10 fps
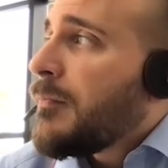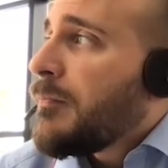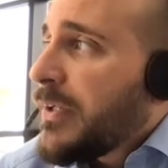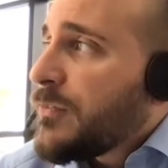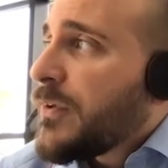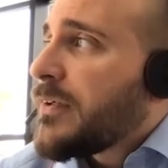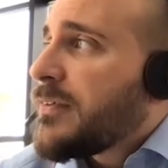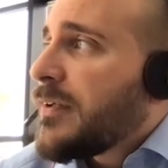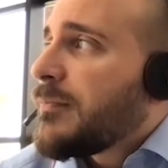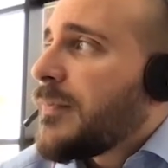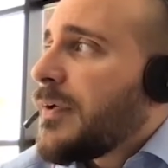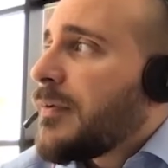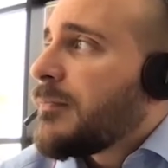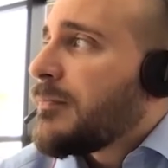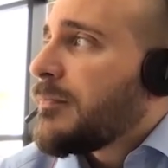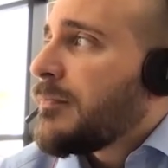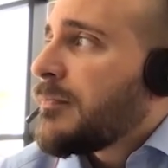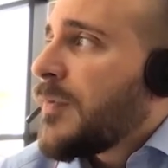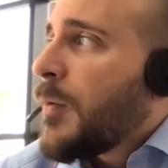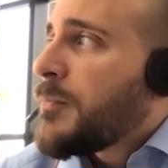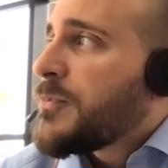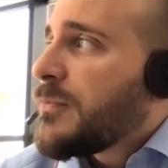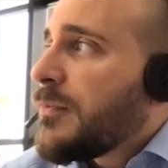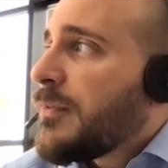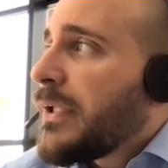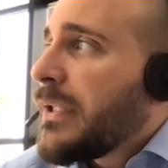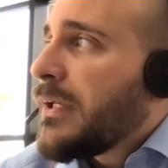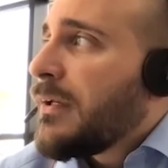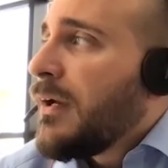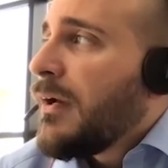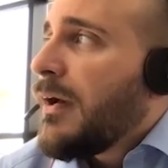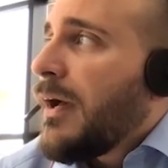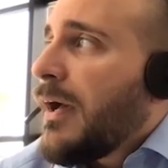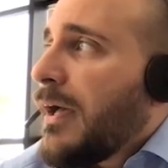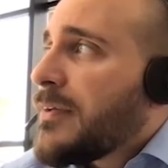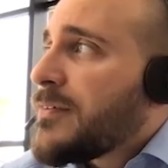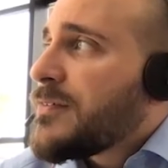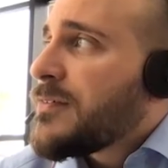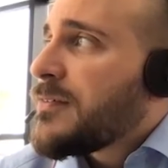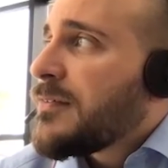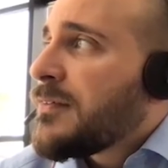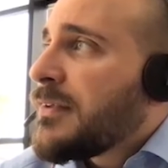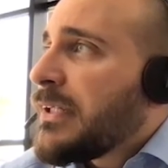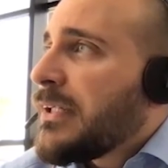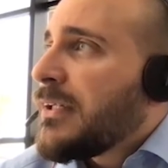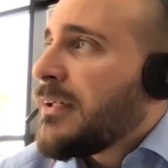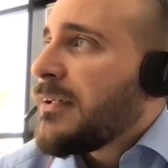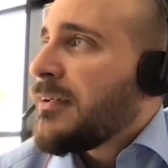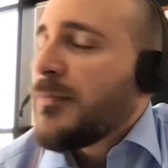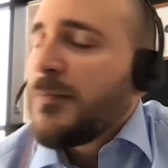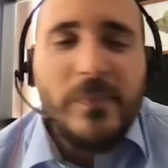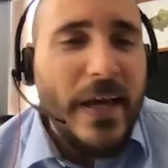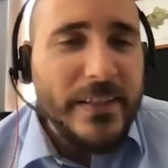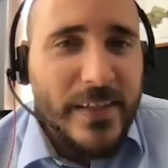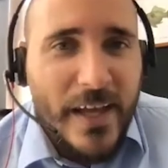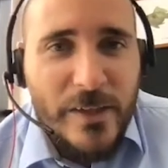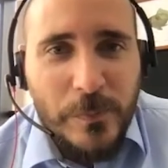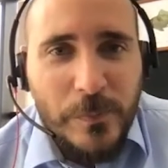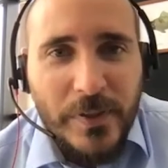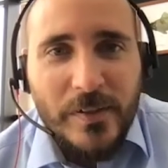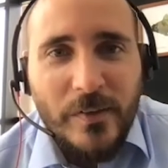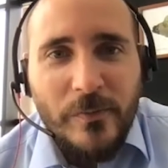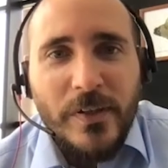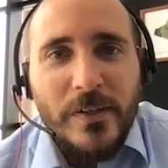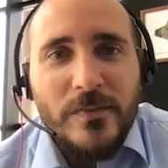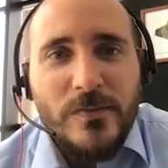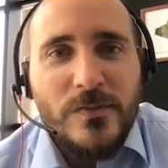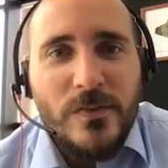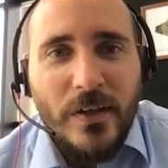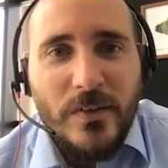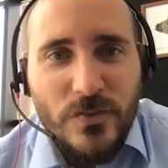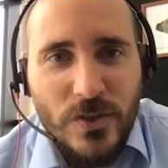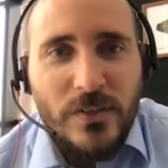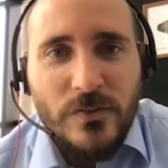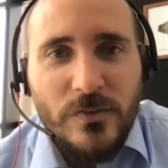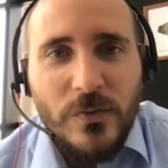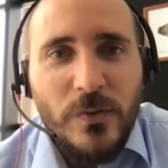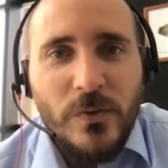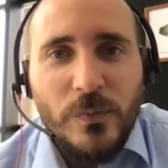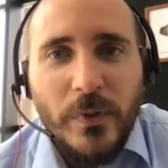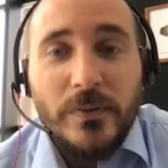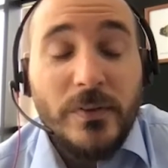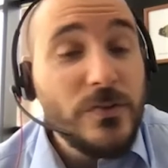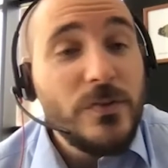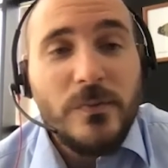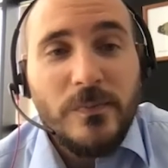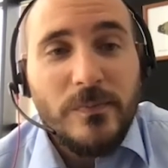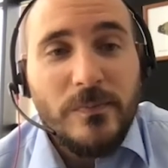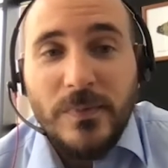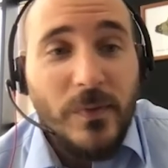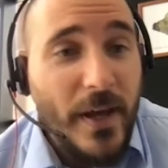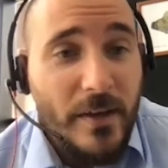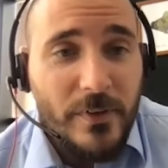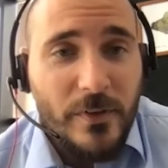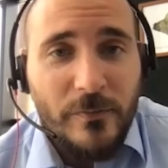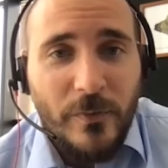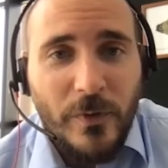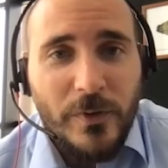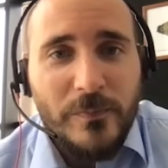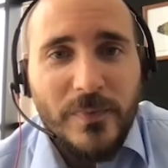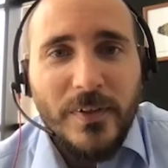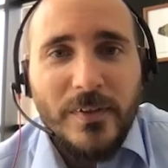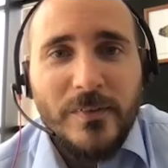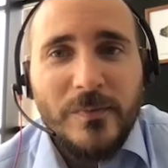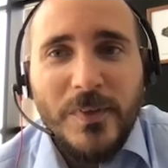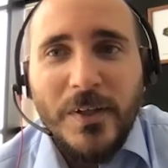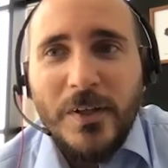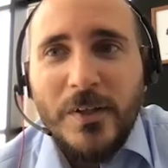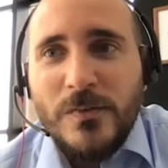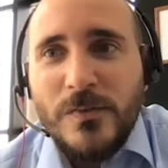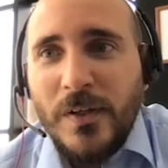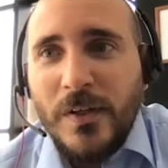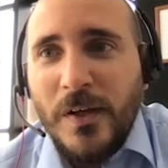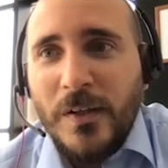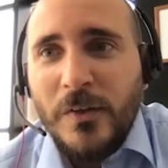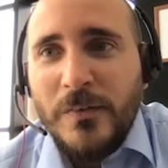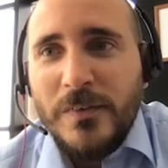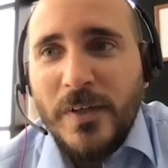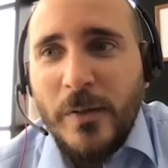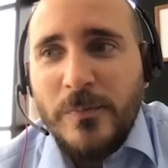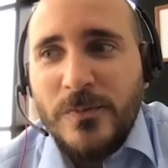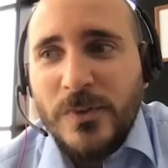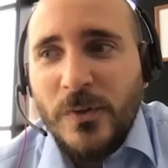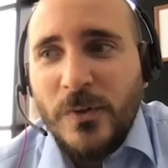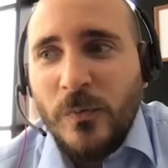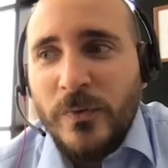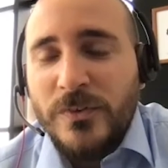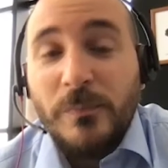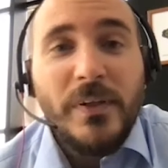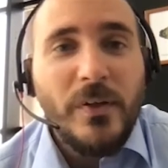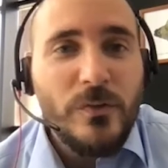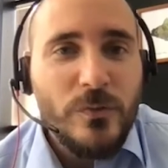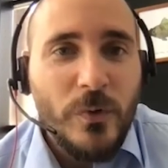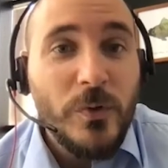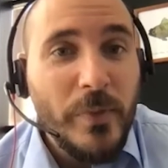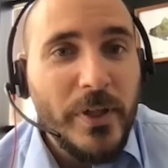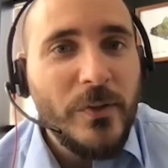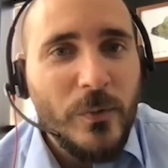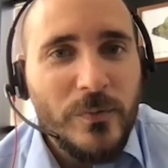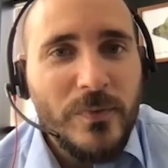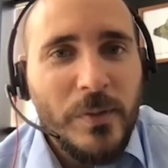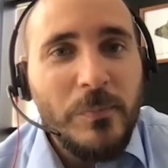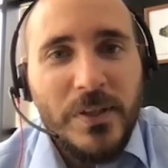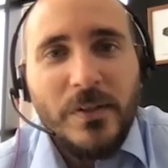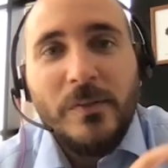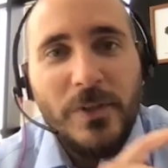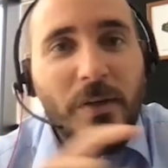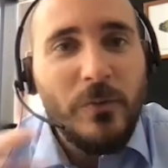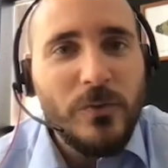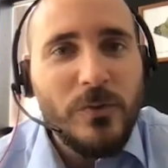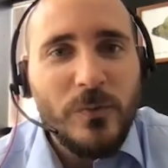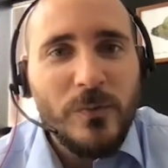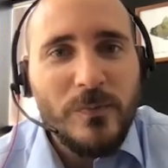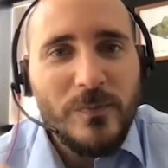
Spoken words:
metrics and observability. Has the data aspect of things changed for you as well? Because you have a lot of volume, and a lot of times, when something goes wrong, you might not immediately be able to